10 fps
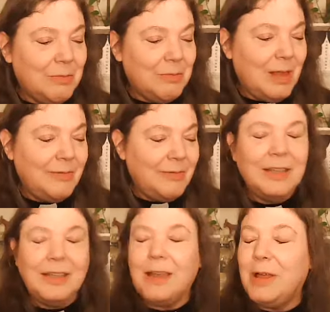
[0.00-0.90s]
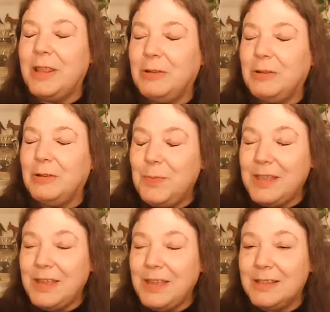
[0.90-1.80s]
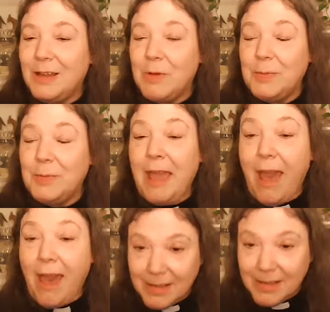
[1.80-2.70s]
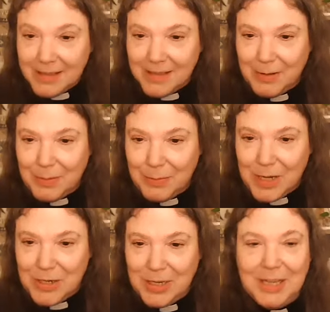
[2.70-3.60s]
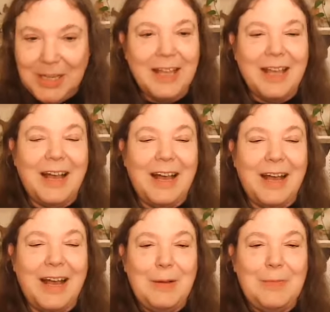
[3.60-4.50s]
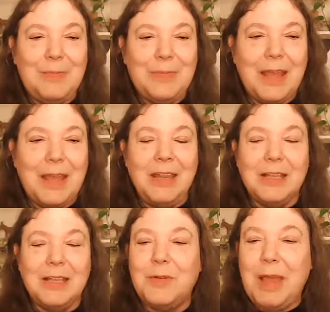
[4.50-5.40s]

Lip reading: La Virgen de Guadalupe, that's a Roman Catholic celebration, and it's for